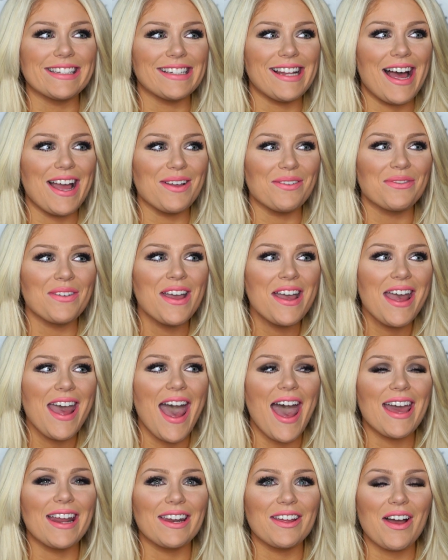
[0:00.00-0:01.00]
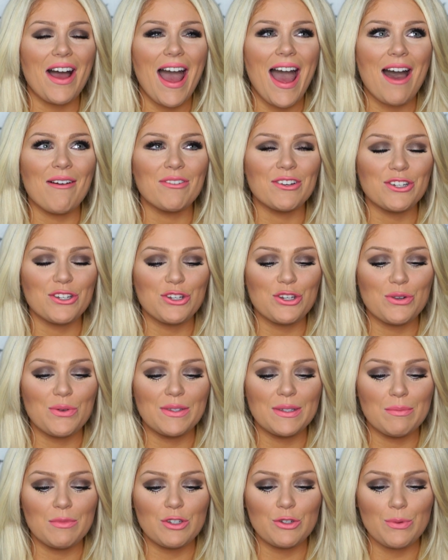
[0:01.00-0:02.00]
in life, and having to
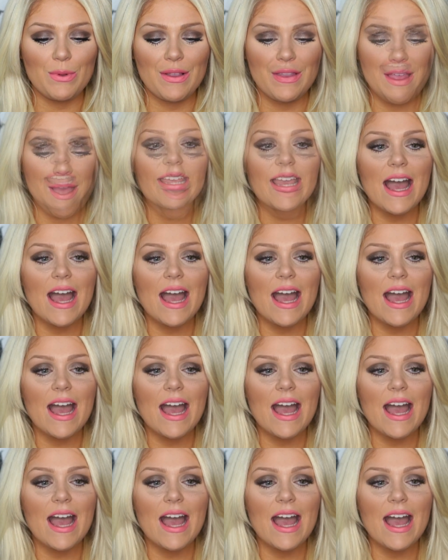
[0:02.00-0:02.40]
choose in between them.